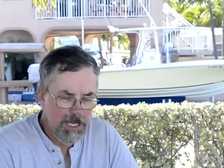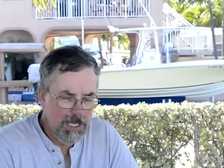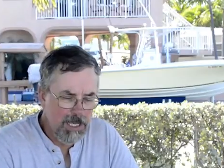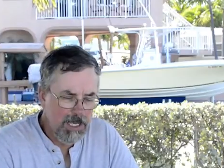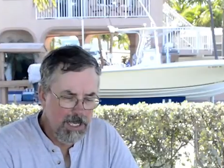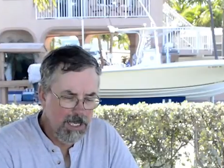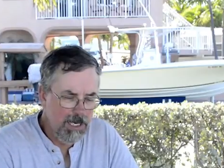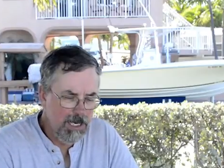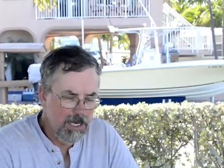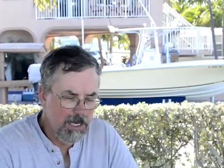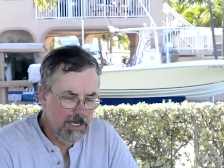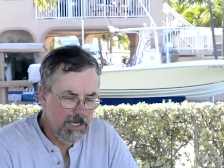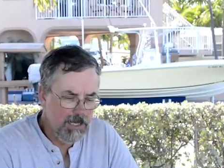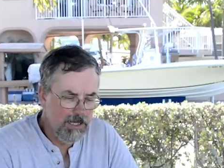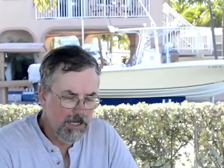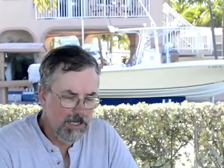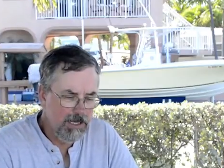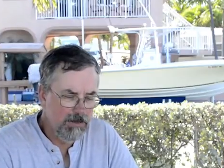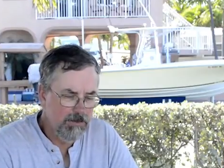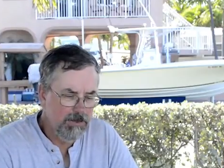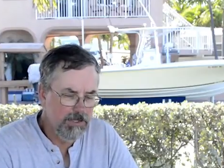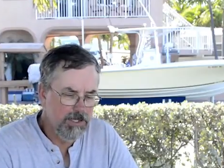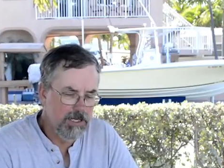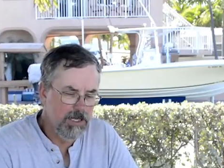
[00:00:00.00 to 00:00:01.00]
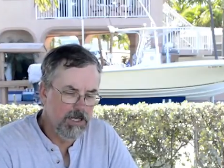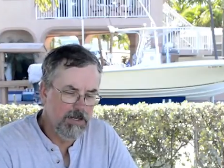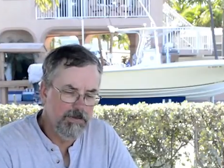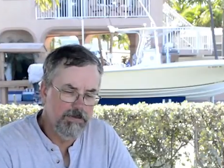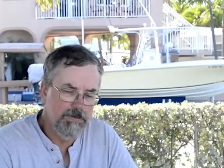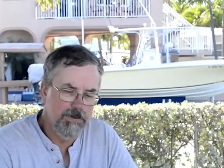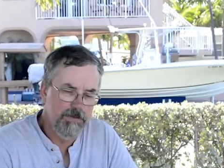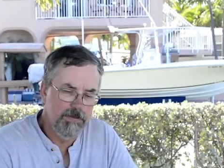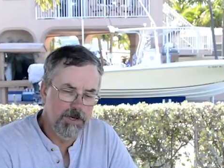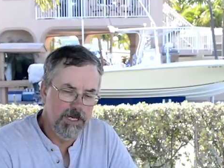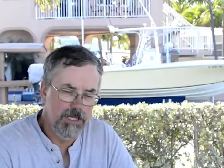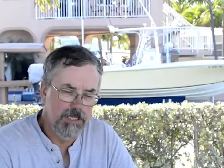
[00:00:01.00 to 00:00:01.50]
And uh, that was enough
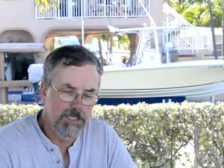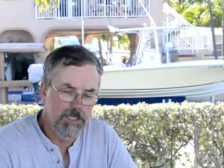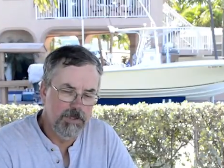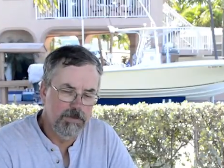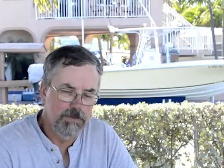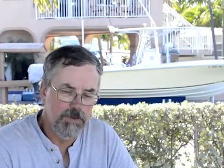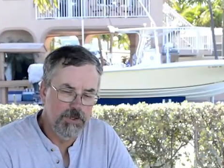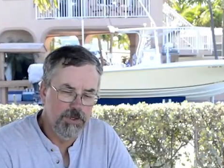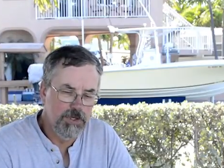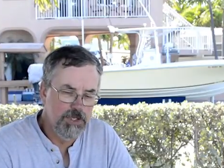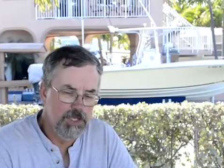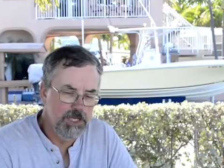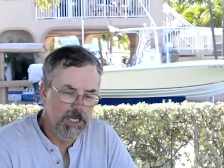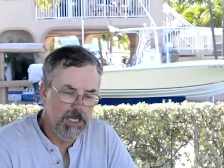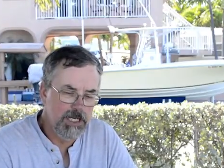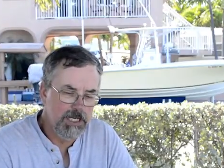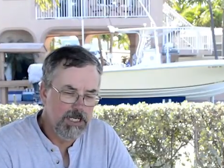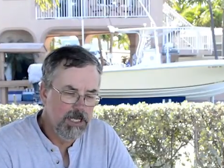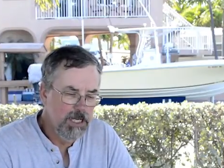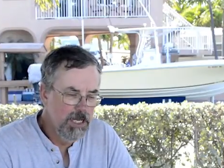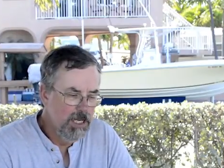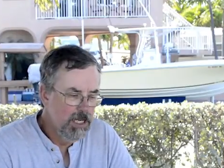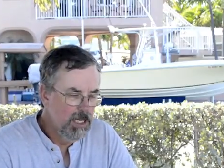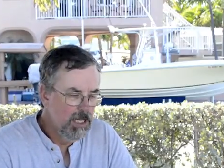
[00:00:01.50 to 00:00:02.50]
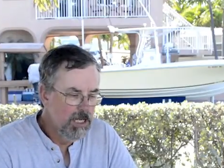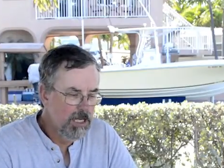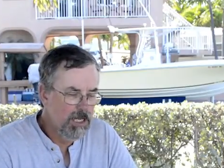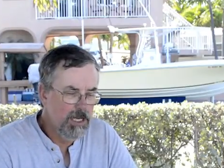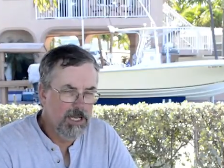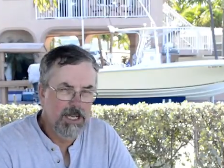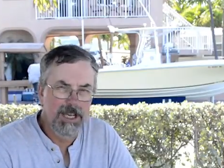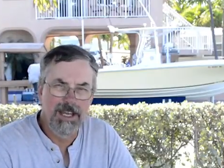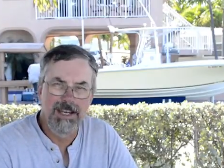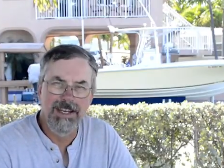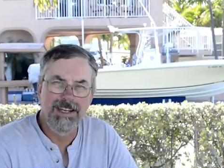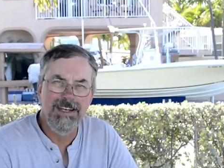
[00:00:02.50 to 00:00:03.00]
for my little project.
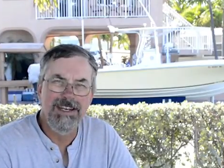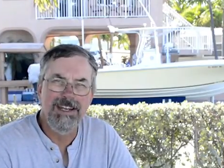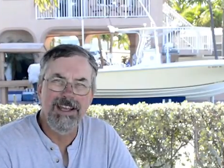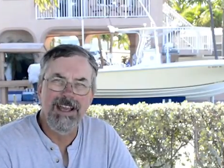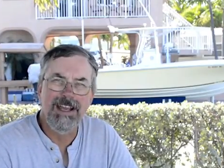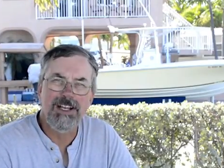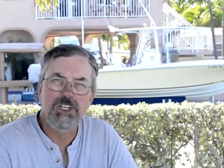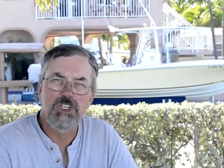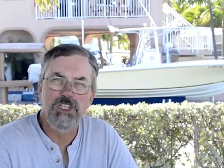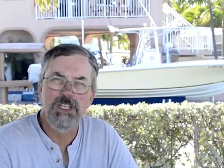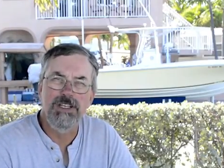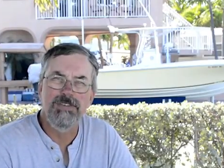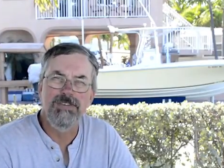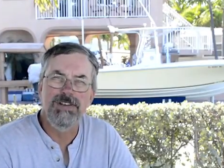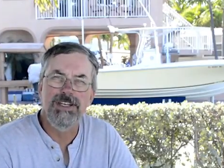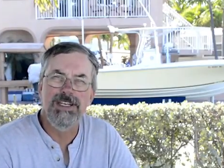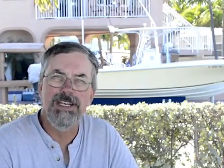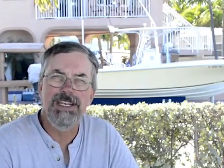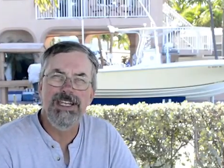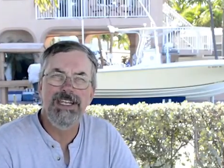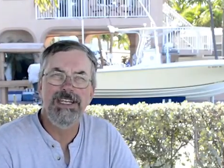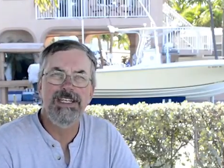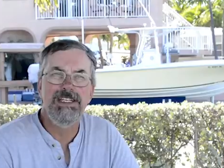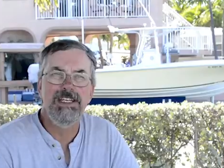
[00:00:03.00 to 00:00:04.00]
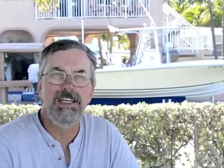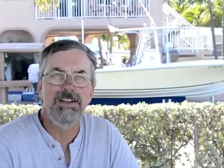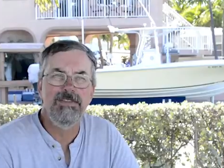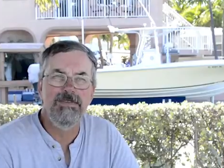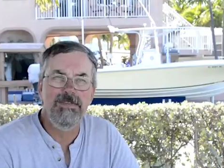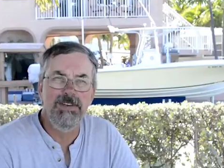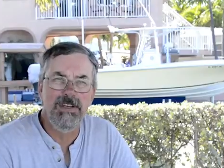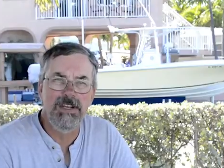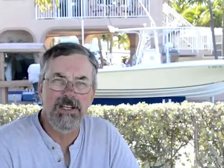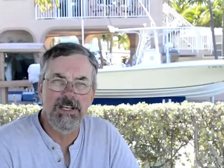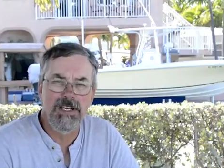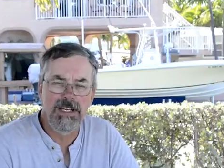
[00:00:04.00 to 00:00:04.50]
Uh, I didn't actually even need ten
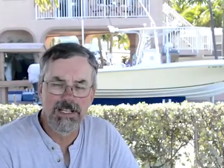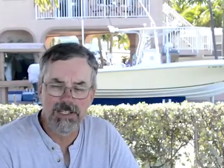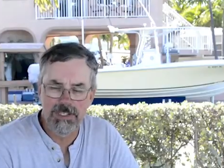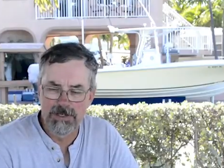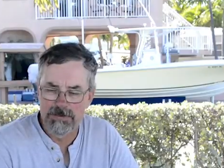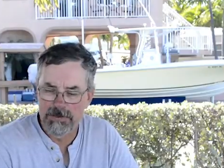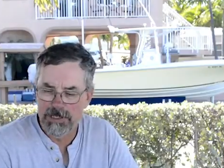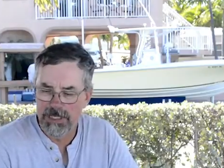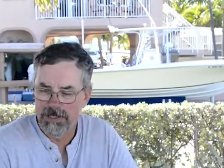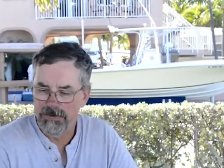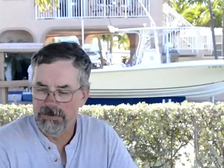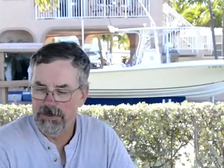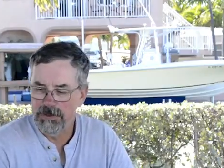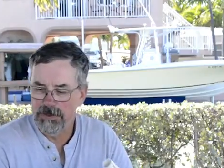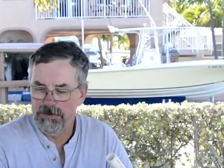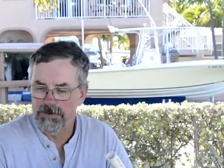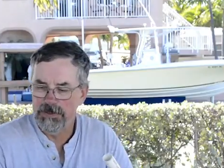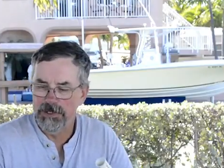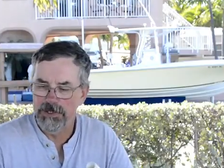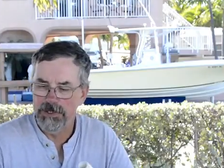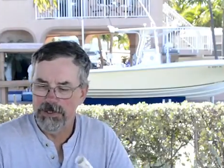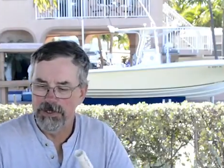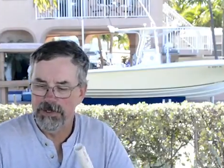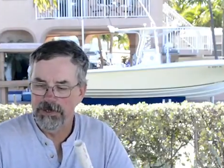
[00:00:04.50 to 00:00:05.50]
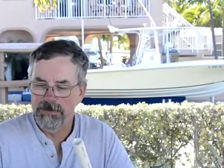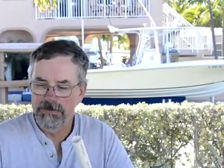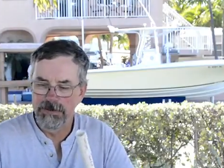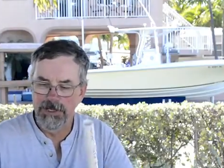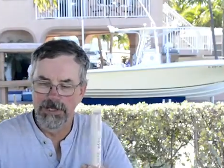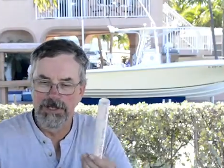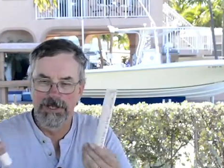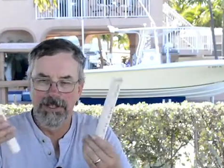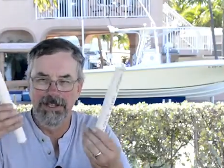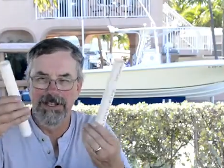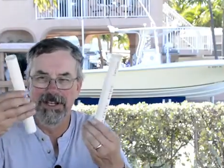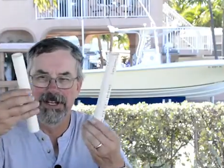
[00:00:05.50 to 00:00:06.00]
feet, I had some left over, so
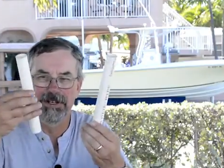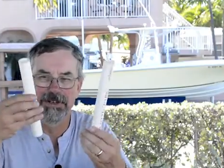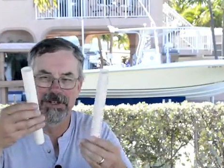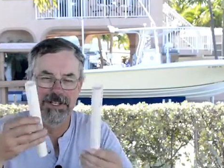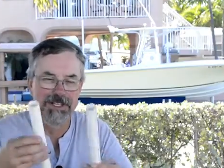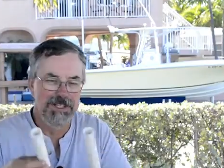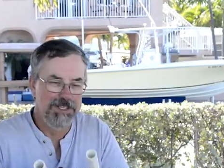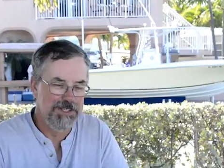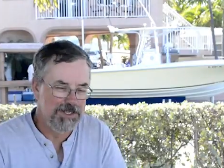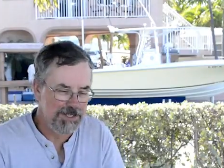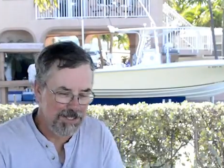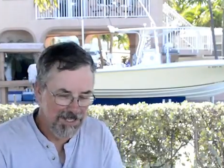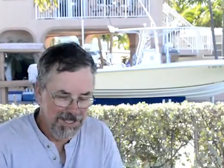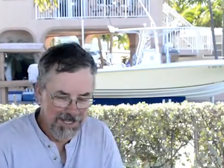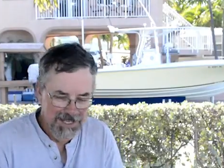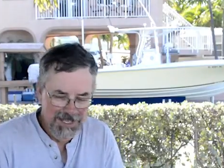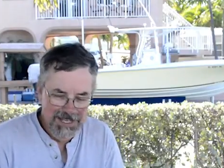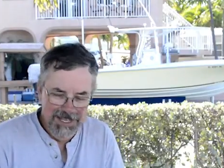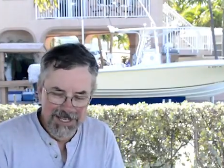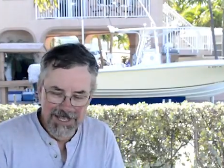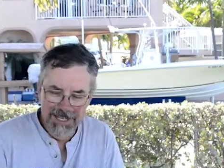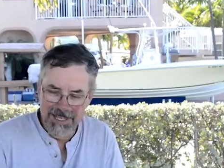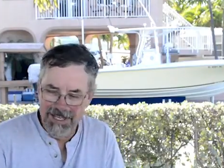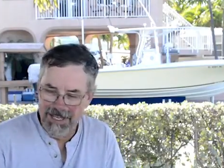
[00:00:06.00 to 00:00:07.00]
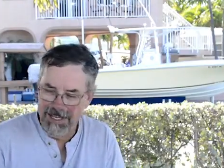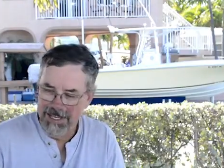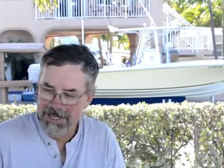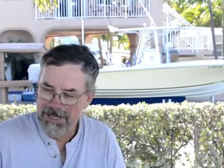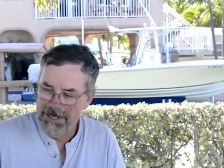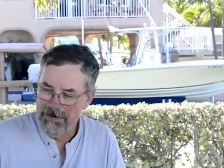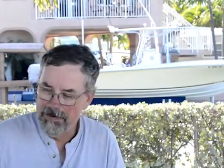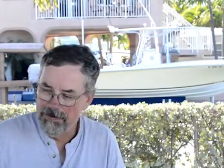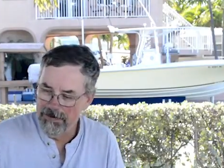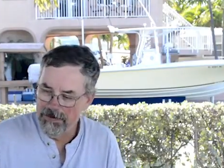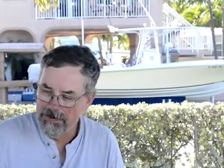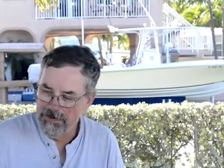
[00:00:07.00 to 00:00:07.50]
here it is.
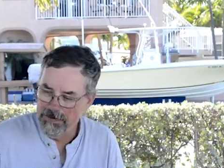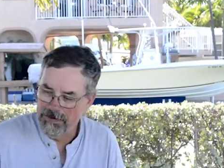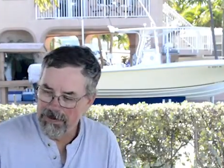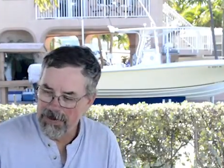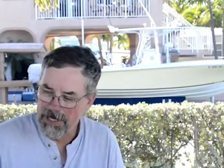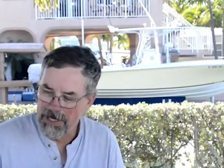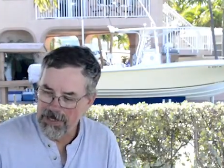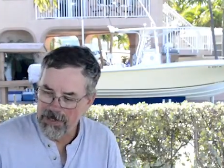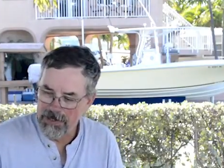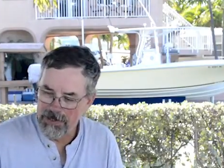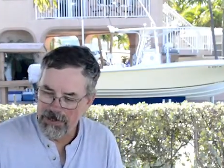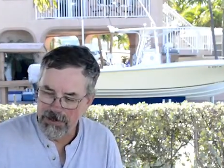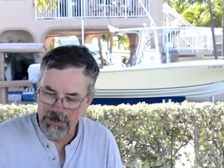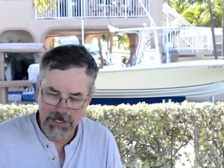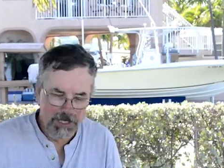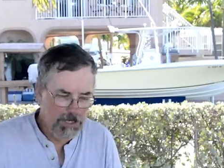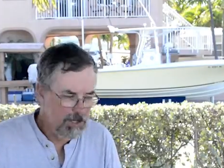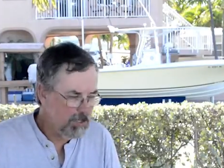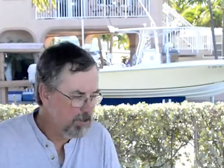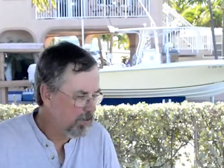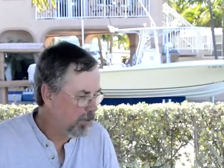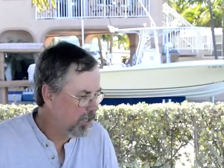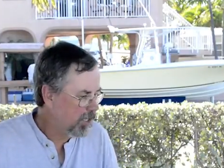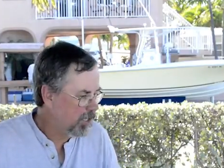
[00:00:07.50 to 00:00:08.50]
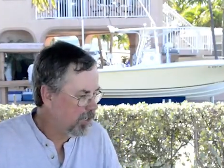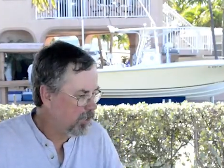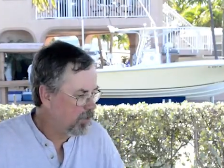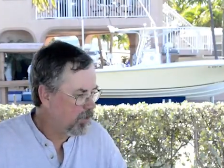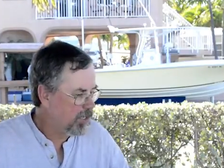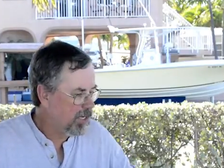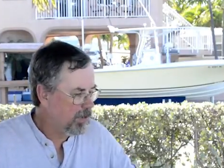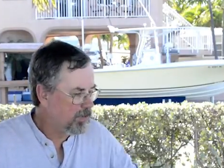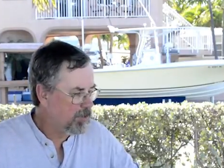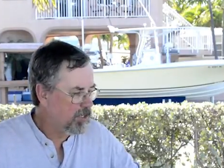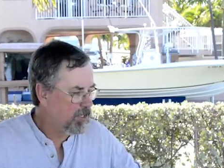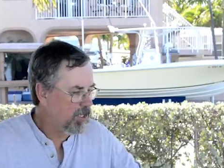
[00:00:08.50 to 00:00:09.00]
Um, so here's my
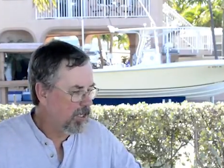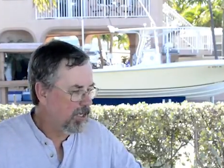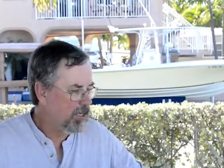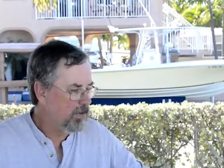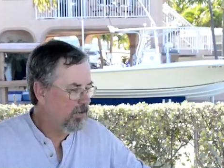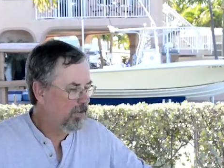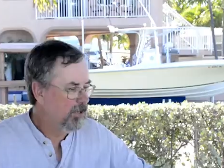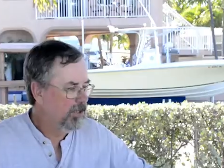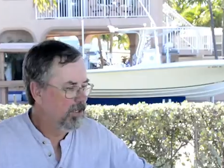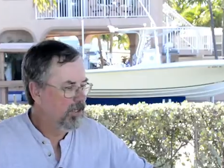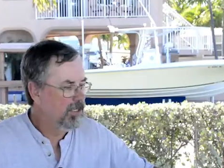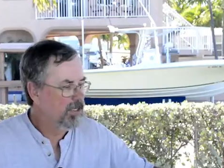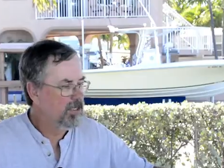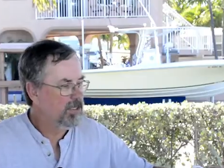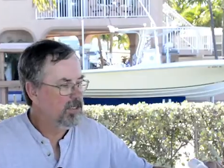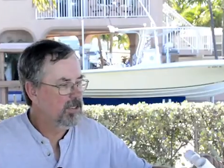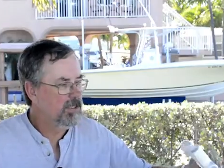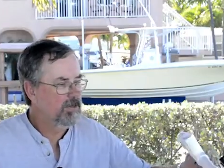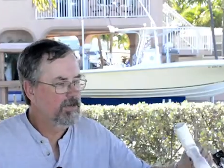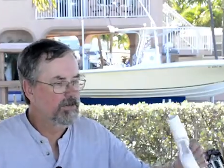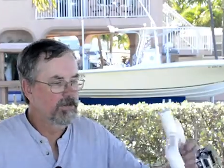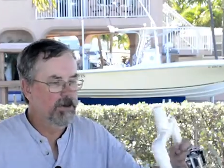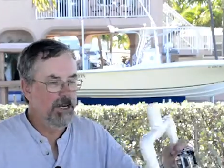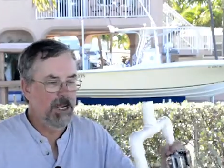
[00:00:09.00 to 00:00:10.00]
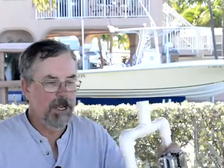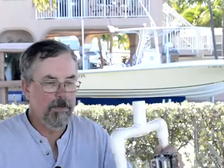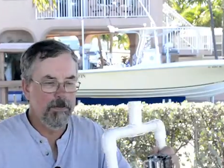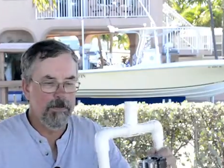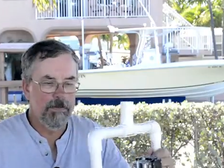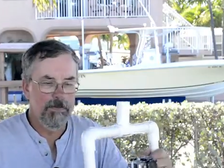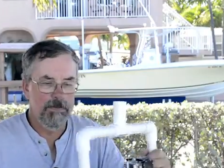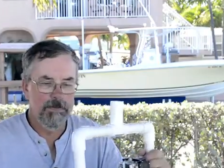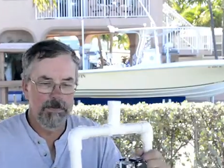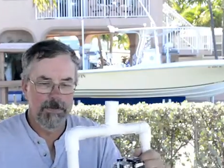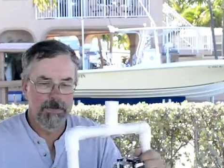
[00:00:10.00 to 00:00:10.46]
contraption. I built this little frame,